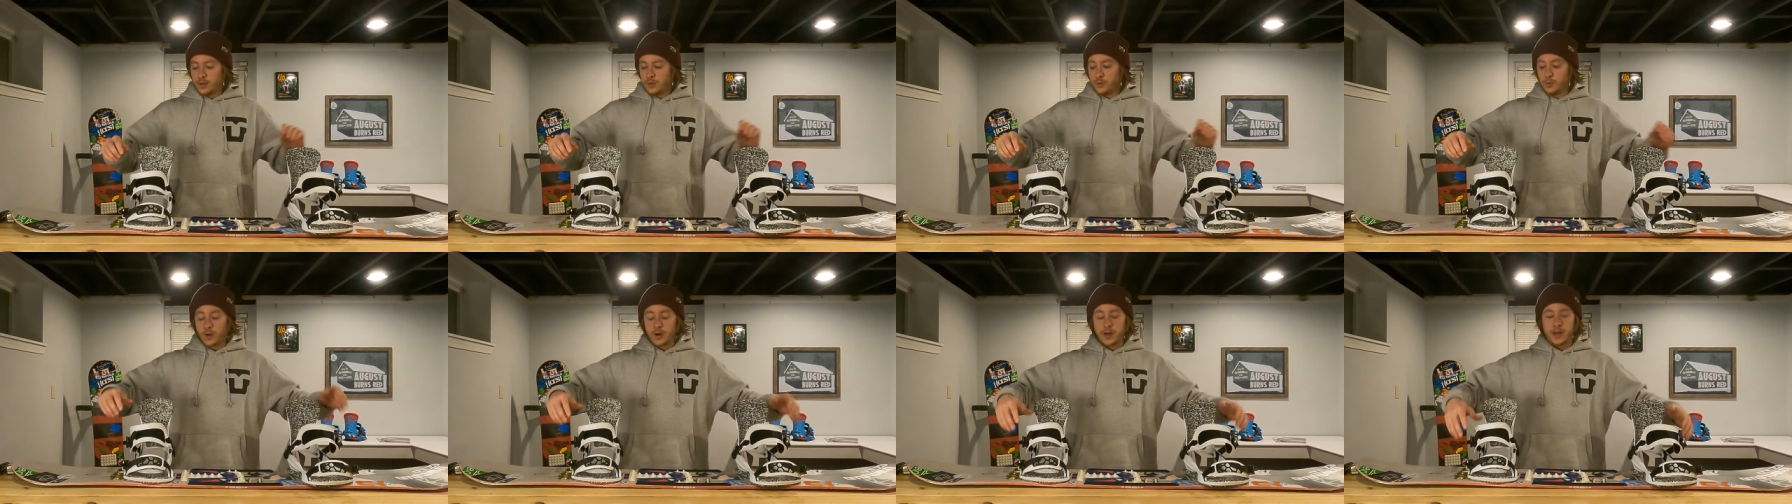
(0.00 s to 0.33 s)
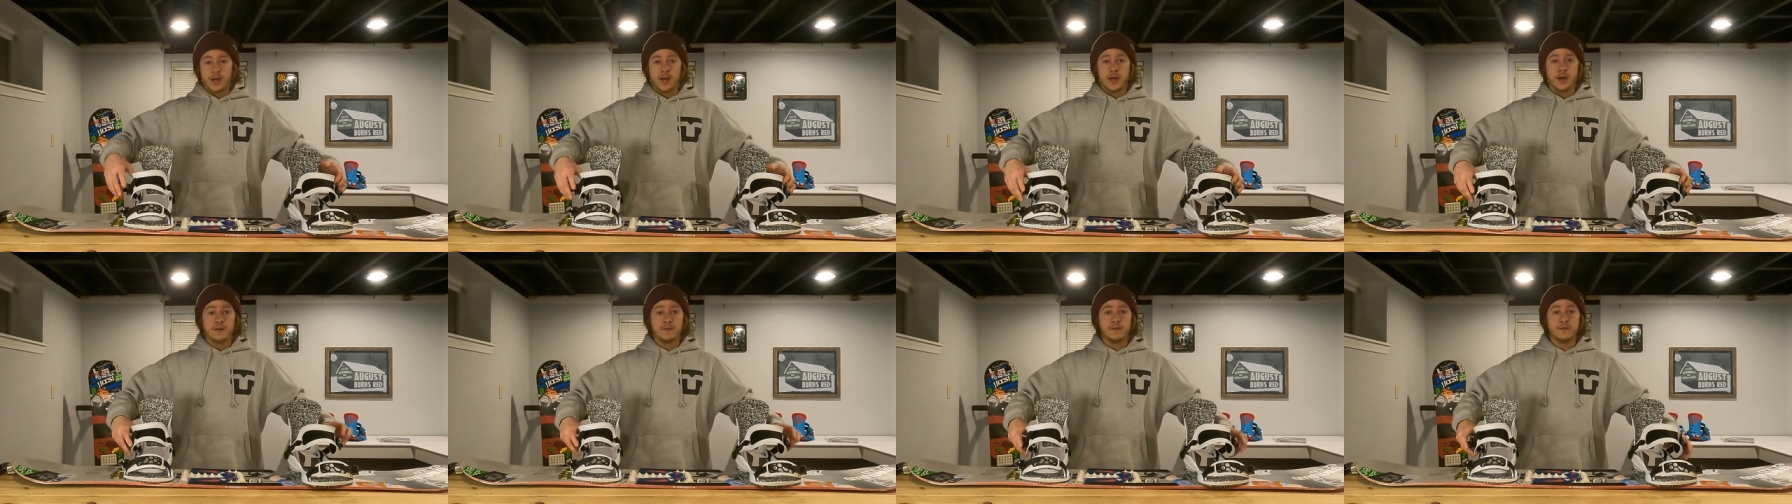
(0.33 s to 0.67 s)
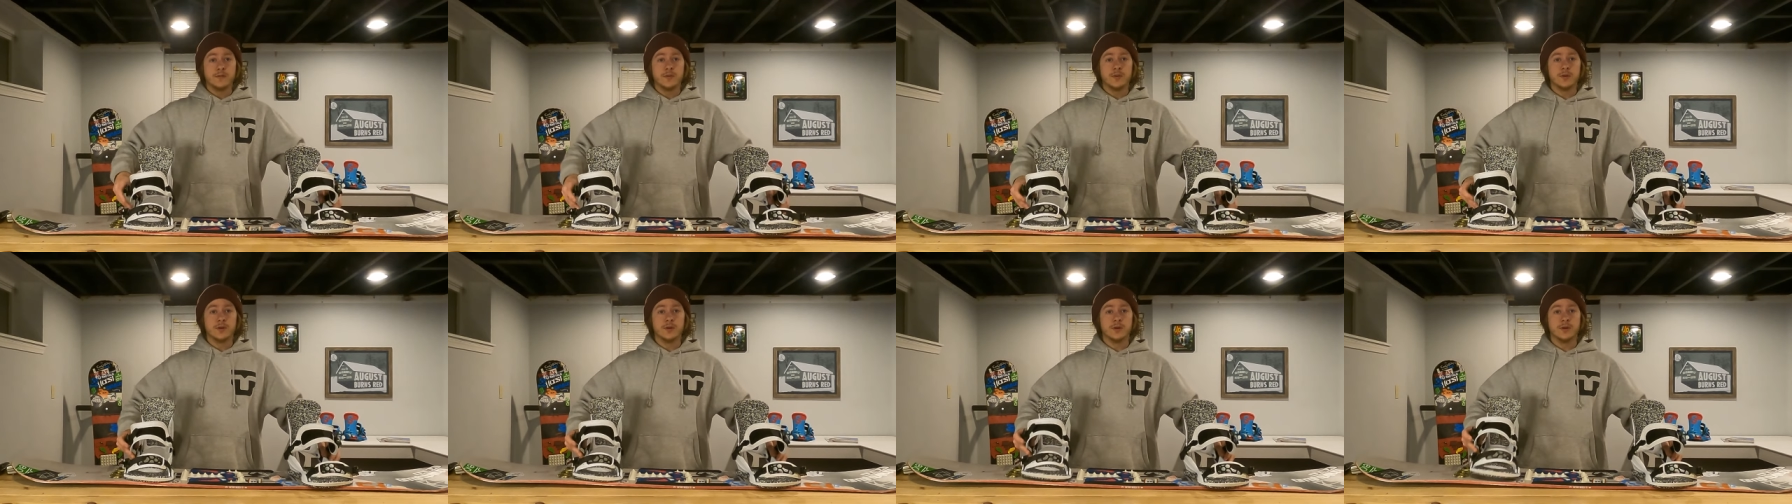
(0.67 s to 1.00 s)
You want to
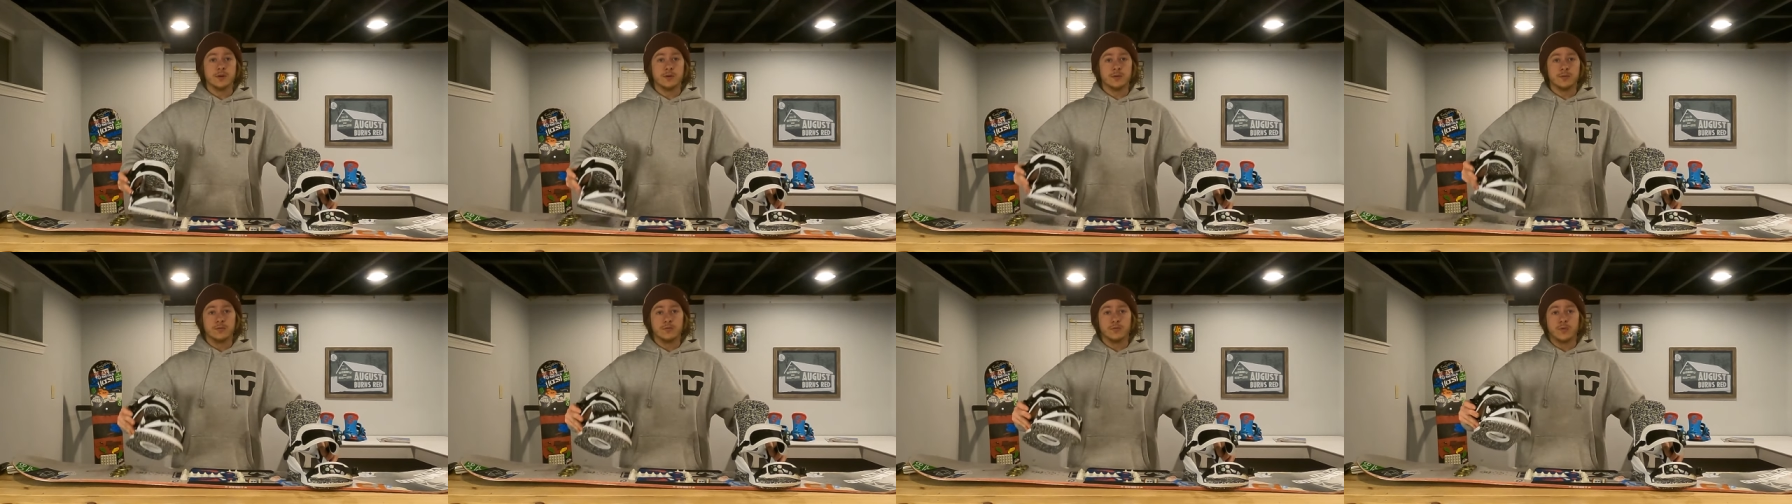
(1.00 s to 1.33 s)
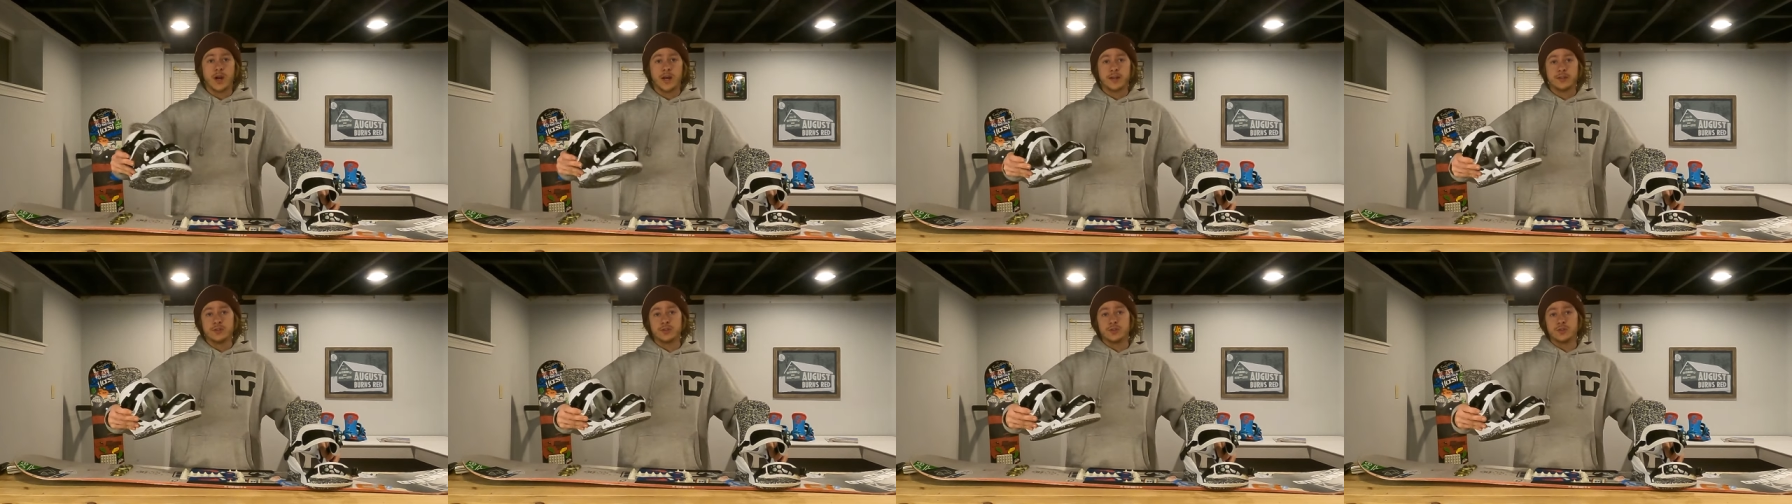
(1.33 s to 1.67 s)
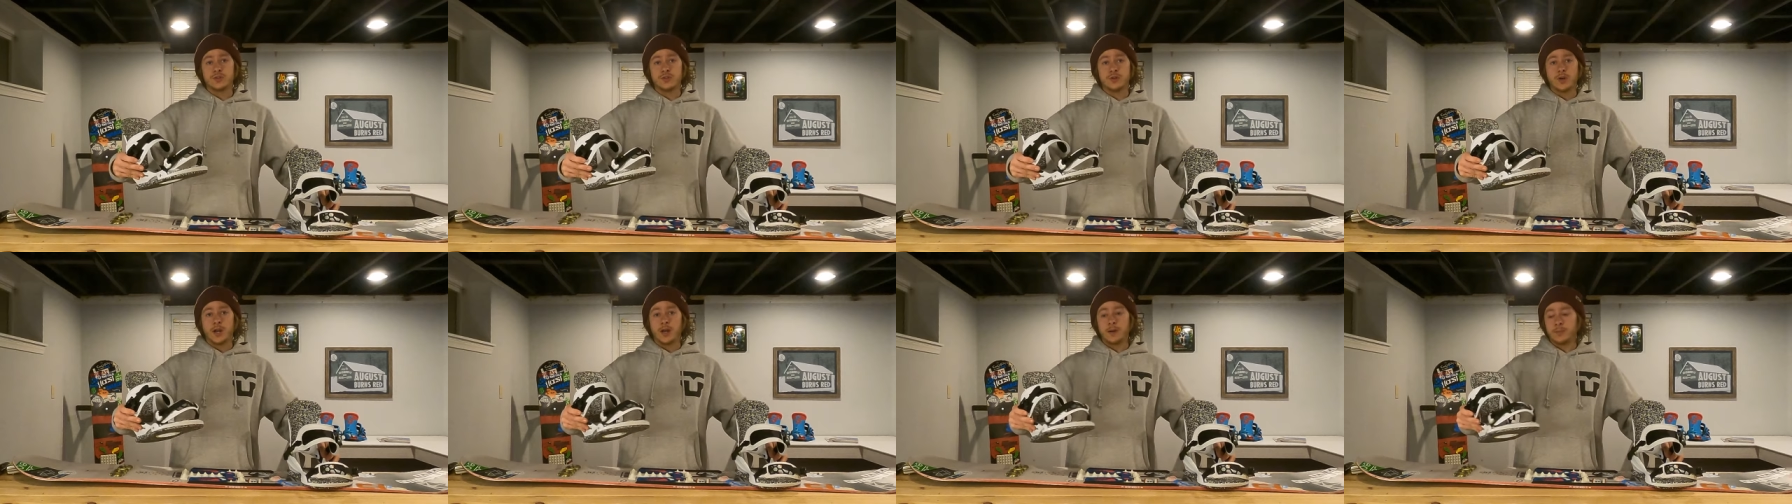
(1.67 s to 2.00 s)
have your ratchet
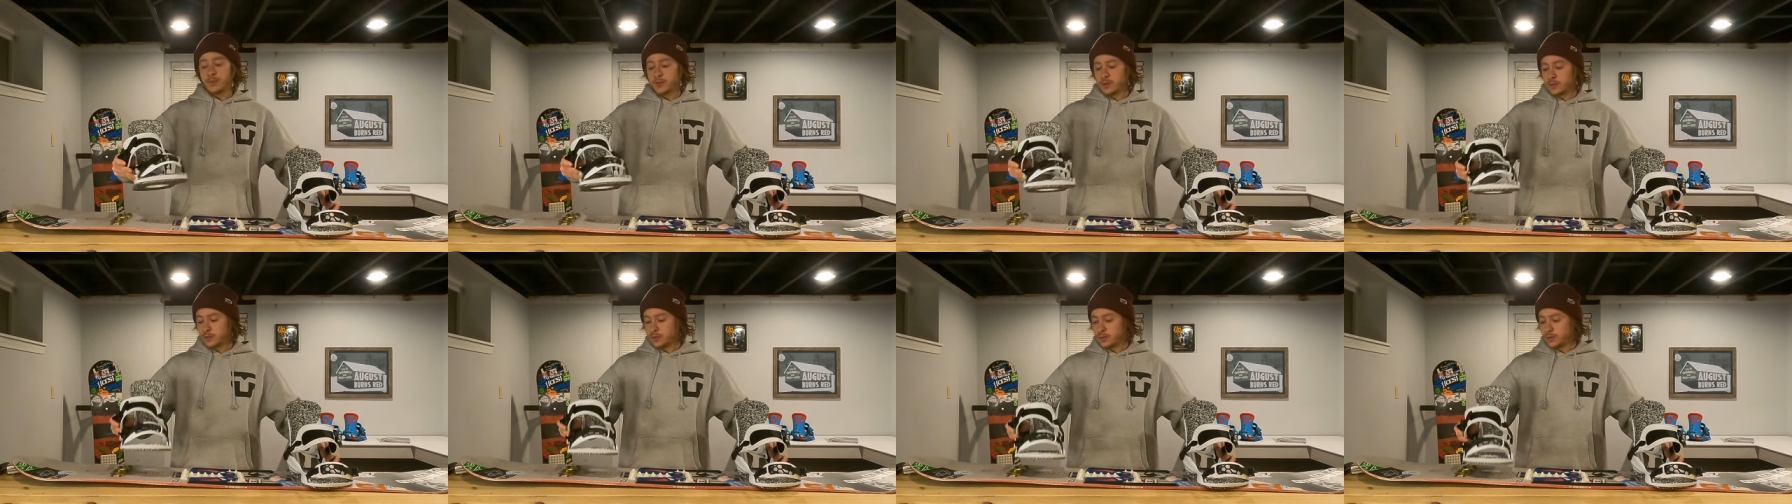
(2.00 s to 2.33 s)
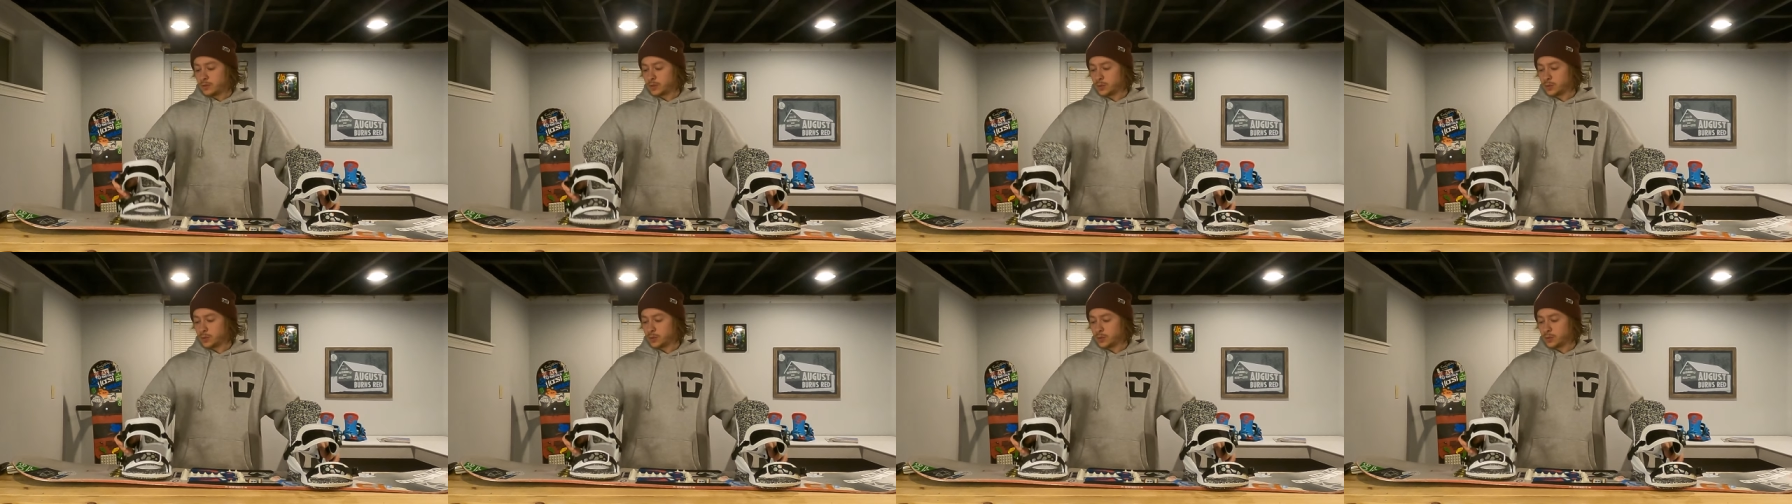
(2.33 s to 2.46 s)
straps